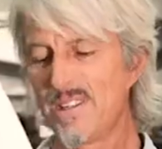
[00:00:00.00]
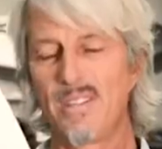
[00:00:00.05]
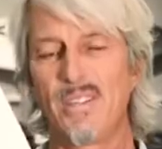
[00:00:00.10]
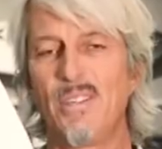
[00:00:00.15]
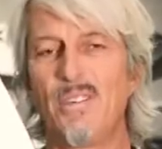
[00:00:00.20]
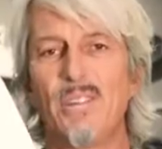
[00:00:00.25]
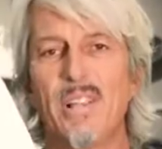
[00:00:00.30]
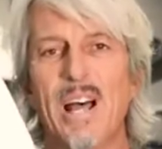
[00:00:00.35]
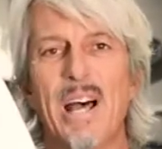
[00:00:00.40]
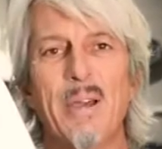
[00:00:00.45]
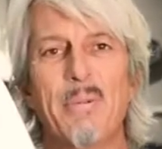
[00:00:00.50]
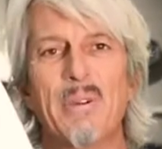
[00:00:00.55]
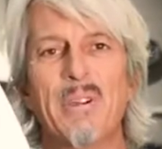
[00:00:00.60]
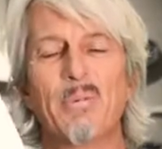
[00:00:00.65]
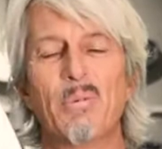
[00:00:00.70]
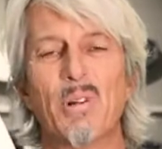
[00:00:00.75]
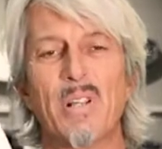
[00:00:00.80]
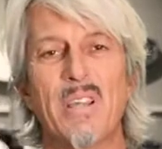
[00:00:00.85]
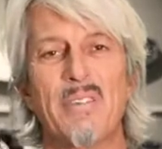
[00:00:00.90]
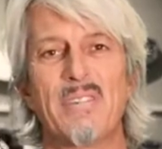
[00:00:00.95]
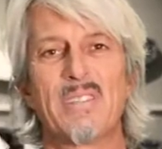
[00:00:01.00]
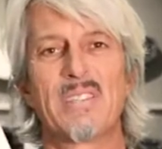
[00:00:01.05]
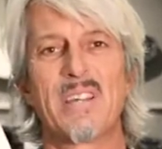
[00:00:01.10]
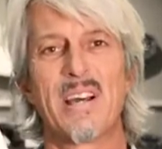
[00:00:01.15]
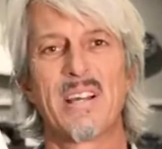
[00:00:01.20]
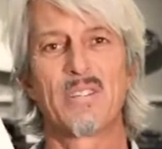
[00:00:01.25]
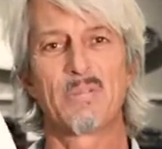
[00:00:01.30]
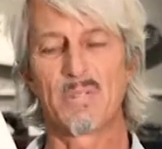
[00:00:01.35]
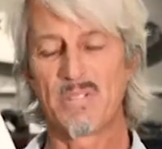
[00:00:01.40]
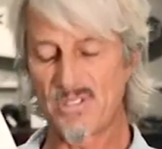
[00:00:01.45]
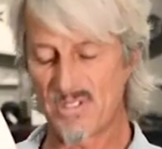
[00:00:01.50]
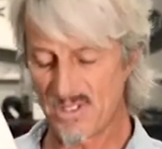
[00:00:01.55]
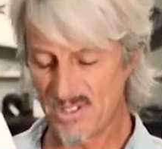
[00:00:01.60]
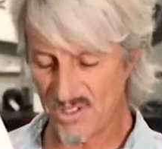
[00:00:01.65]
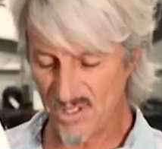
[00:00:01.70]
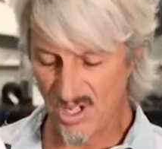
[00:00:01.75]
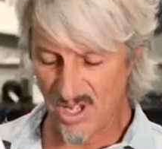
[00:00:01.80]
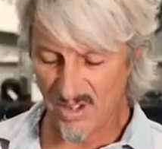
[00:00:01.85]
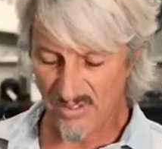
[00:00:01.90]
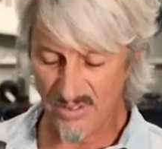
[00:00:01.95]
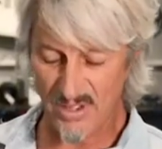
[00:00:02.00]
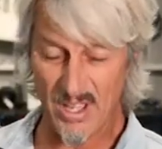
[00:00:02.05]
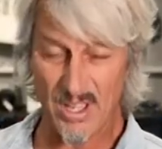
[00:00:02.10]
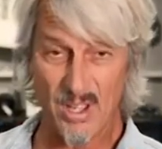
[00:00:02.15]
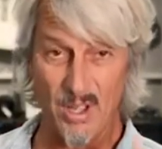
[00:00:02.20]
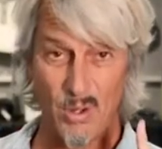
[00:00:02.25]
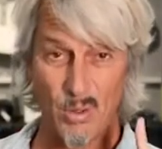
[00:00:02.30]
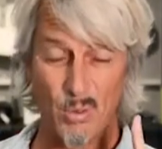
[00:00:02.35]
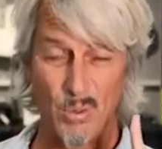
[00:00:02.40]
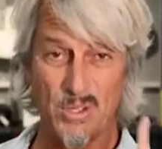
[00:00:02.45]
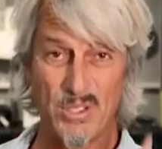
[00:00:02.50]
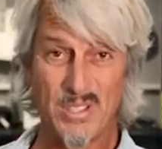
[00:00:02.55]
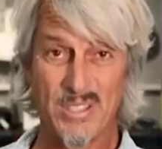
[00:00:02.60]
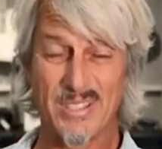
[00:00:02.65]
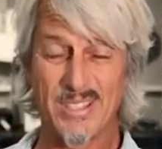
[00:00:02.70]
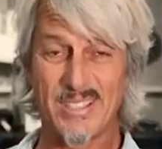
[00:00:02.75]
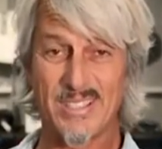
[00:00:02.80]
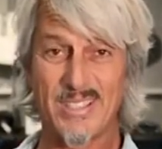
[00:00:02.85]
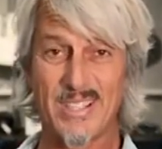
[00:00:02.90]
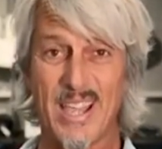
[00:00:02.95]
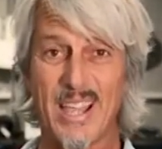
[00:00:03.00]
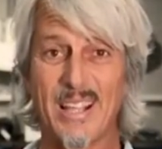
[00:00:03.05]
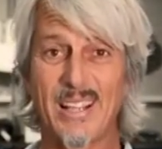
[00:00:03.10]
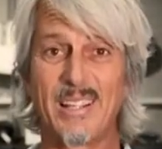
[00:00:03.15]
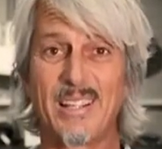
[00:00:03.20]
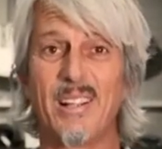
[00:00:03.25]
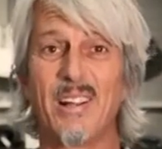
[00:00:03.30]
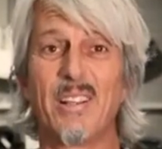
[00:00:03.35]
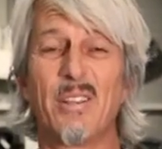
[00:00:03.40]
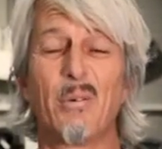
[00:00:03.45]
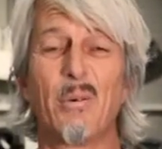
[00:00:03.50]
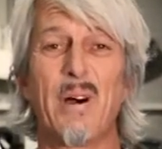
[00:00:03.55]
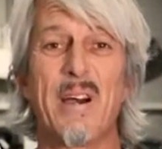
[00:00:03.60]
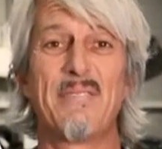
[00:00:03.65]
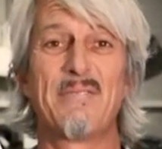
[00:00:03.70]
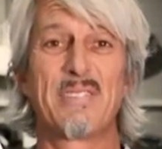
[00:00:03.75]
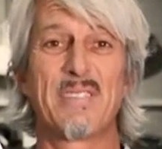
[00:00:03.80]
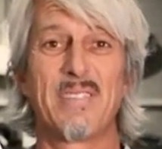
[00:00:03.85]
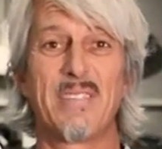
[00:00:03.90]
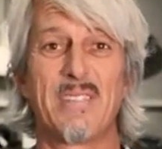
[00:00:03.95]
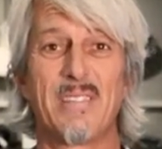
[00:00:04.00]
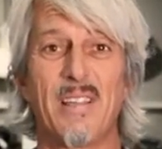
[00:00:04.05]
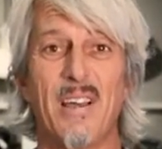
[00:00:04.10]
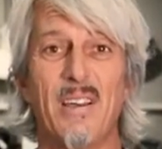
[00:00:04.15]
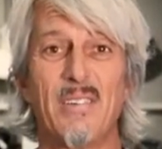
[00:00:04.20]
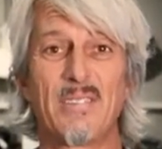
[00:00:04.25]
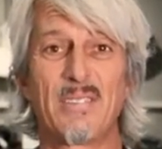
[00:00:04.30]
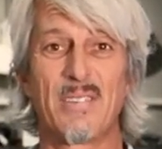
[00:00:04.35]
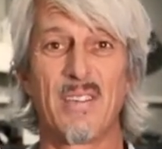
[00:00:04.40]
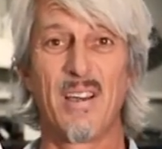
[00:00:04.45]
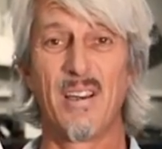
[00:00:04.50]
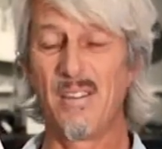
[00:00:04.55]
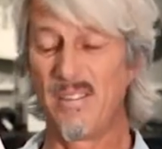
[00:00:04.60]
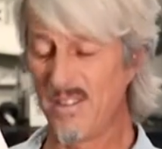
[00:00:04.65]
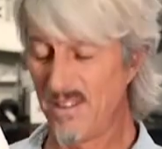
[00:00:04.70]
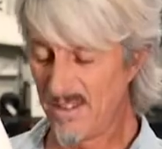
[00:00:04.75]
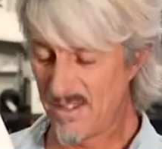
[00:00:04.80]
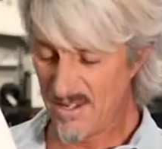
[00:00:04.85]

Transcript: you name it, whatever Taj wants to surf, which is exactly like the waves in Indo. So